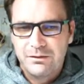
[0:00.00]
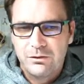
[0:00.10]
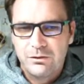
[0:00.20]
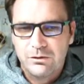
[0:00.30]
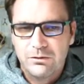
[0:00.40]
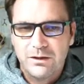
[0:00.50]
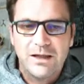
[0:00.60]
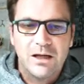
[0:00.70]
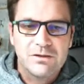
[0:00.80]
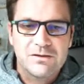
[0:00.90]
Google
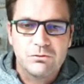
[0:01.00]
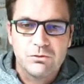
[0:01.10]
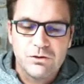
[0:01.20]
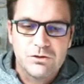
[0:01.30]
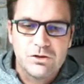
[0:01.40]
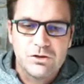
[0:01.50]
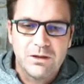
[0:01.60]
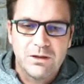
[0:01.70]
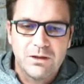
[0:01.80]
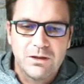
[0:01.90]
allows, or YouTube
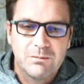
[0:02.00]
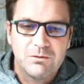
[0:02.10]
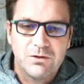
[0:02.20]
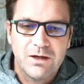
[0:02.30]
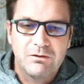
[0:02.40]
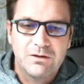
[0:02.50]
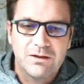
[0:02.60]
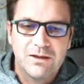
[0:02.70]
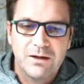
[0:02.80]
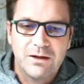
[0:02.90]
allows up to 100
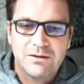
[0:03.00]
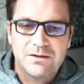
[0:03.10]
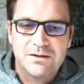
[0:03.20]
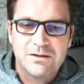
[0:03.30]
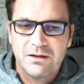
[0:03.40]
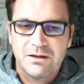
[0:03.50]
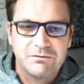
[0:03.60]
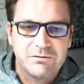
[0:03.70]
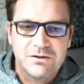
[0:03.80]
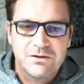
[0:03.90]
characters. I've
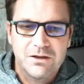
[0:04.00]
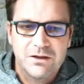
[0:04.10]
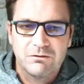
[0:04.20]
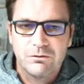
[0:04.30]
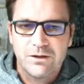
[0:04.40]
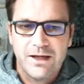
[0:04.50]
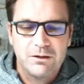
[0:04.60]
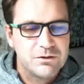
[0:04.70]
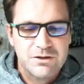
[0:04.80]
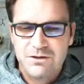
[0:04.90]
just only got 48,
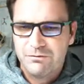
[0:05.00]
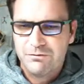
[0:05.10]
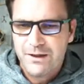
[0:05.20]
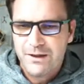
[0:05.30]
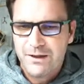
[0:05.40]
which is fine.